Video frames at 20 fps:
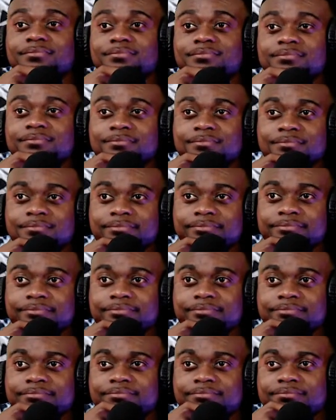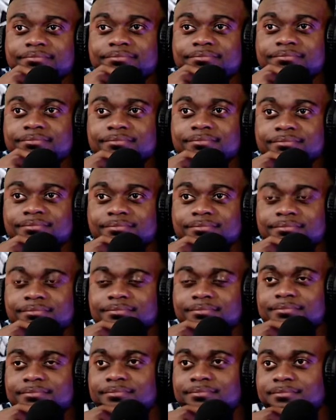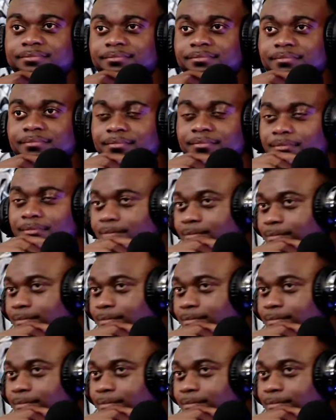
[no speech]